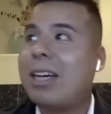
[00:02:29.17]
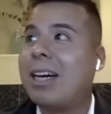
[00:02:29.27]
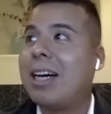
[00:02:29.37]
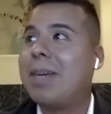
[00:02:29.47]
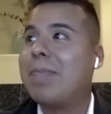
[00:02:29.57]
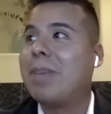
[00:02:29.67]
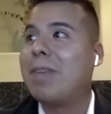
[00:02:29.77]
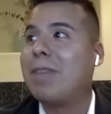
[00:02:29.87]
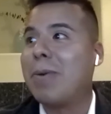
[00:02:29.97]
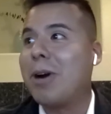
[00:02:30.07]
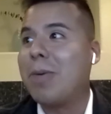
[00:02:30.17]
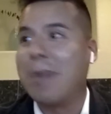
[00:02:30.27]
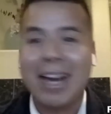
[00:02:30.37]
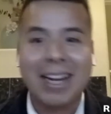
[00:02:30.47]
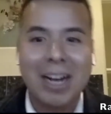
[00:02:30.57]
um, if I would go
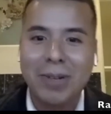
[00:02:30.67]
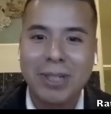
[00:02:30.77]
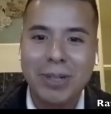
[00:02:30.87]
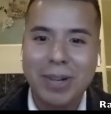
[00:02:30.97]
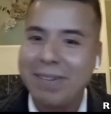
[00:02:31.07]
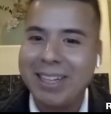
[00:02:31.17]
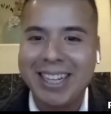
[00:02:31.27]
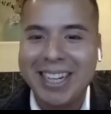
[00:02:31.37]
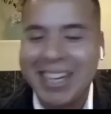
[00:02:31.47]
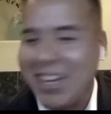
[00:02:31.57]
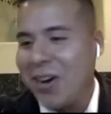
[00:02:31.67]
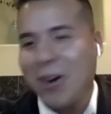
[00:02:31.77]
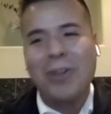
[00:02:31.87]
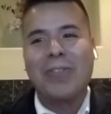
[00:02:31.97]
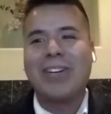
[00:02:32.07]
back, I would do everything
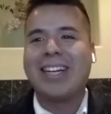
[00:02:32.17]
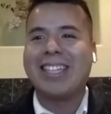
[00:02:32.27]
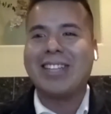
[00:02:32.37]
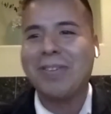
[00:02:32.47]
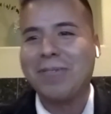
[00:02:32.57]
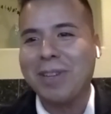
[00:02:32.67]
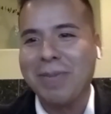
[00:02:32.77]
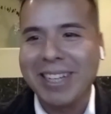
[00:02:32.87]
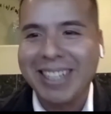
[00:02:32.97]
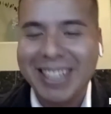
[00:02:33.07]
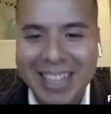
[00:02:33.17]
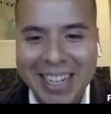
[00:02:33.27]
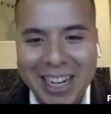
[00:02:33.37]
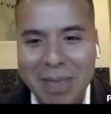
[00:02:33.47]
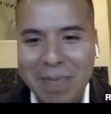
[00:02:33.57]
all over again, try to flip it,
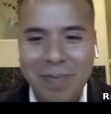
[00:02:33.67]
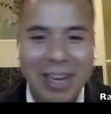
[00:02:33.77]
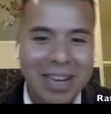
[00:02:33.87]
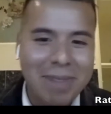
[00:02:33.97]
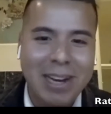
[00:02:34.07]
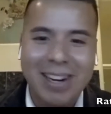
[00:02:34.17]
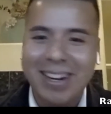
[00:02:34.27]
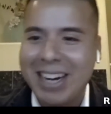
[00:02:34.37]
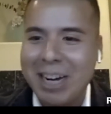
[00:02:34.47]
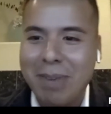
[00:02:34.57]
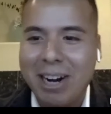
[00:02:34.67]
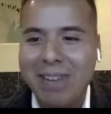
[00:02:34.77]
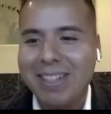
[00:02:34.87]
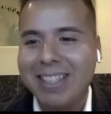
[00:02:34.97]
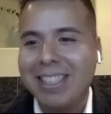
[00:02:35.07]
like, you know, get better uh,
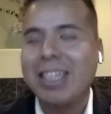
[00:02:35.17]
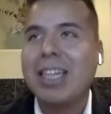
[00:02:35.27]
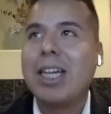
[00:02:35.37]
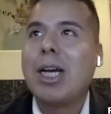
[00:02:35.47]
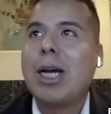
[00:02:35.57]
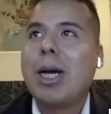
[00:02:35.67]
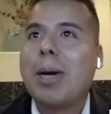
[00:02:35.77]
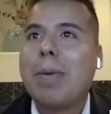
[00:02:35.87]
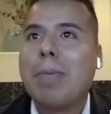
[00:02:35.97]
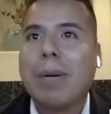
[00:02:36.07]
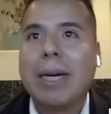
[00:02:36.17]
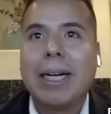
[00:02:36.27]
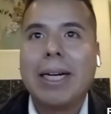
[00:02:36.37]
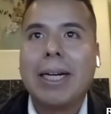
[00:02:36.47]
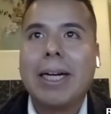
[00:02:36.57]
profits.
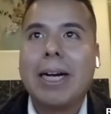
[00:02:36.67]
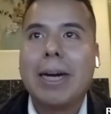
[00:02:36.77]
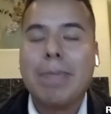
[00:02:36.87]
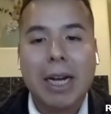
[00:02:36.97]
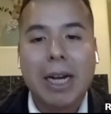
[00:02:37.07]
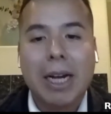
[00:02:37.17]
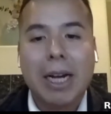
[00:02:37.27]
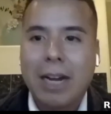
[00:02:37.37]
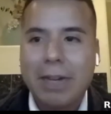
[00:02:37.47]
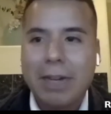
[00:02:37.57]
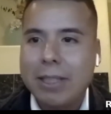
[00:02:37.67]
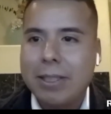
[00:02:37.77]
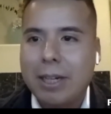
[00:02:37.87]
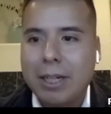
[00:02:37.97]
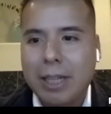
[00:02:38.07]
But um, that kind of got everything
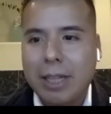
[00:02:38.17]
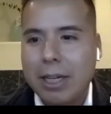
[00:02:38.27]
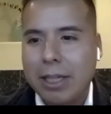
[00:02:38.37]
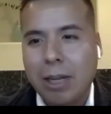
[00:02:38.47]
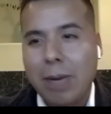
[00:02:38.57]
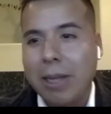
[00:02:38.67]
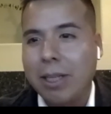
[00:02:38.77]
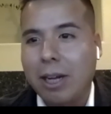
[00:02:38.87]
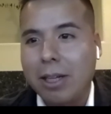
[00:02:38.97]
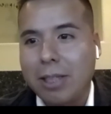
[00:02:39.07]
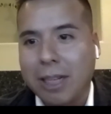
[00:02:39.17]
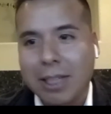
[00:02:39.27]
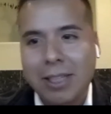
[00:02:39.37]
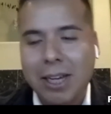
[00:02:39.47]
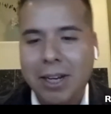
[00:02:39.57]
started. It's like, it's all about the knowledge. Like
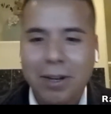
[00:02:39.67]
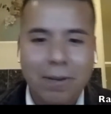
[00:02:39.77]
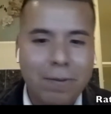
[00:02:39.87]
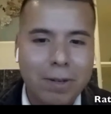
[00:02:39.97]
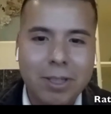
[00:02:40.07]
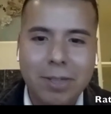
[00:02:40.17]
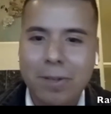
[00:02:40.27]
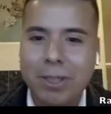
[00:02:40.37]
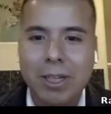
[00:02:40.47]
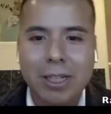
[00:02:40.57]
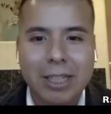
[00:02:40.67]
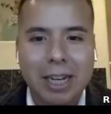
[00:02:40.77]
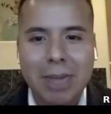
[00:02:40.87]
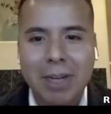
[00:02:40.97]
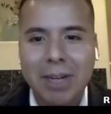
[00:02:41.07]
they say, you know, your first, your first deal isn't
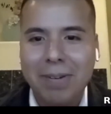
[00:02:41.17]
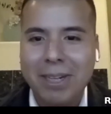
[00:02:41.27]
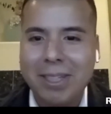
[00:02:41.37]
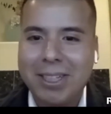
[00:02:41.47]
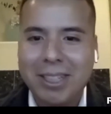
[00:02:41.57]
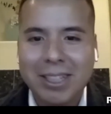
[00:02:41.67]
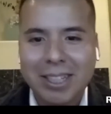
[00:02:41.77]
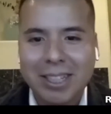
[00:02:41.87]
going to make you rich.